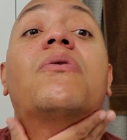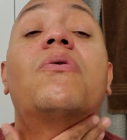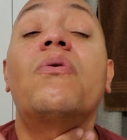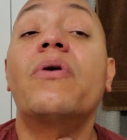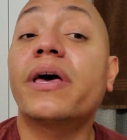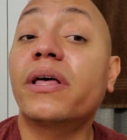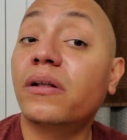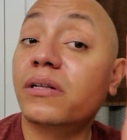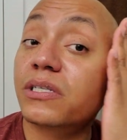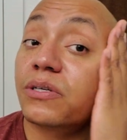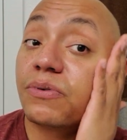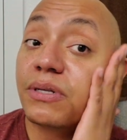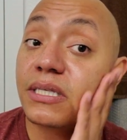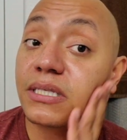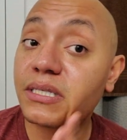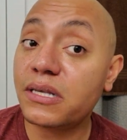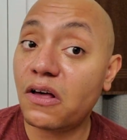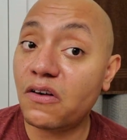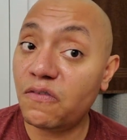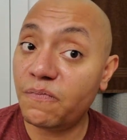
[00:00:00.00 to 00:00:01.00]
oil to
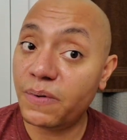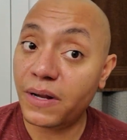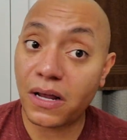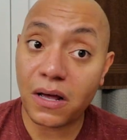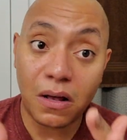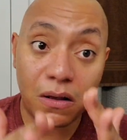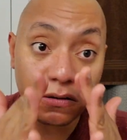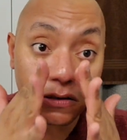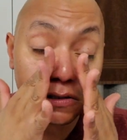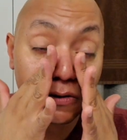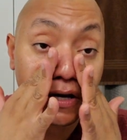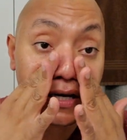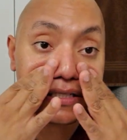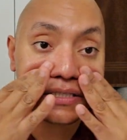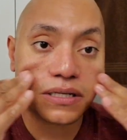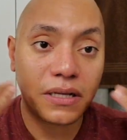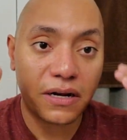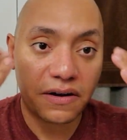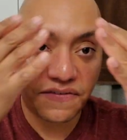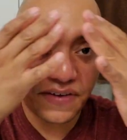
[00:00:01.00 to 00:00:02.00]
itself, but it also has a
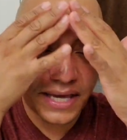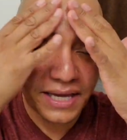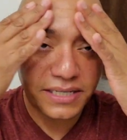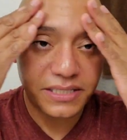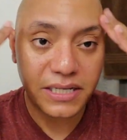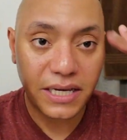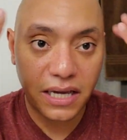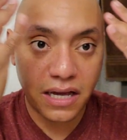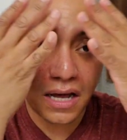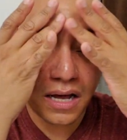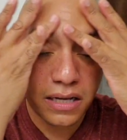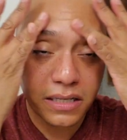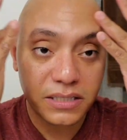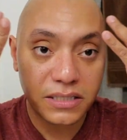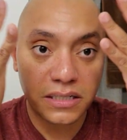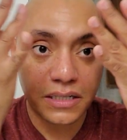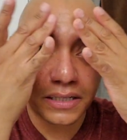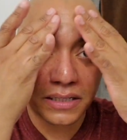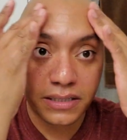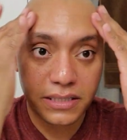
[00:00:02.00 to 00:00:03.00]
lot of
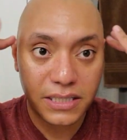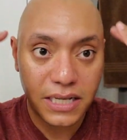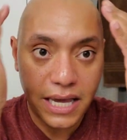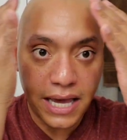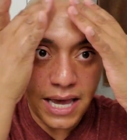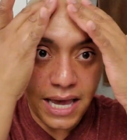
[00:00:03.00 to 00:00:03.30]
antioxidants